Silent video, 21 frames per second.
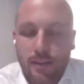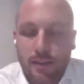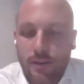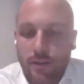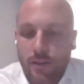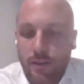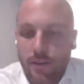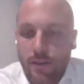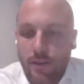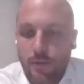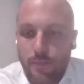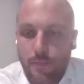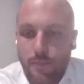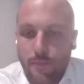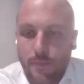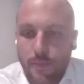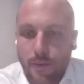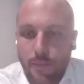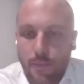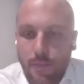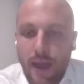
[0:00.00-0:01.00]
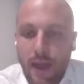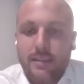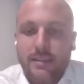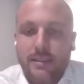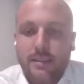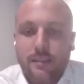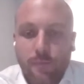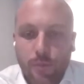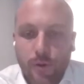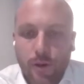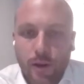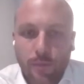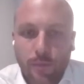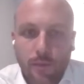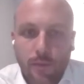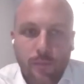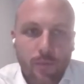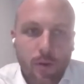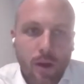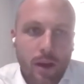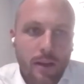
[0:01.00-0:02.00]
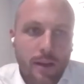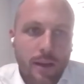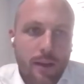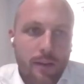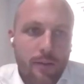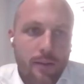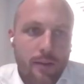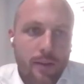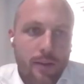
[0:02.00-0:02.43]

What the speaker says: So a massive premium right now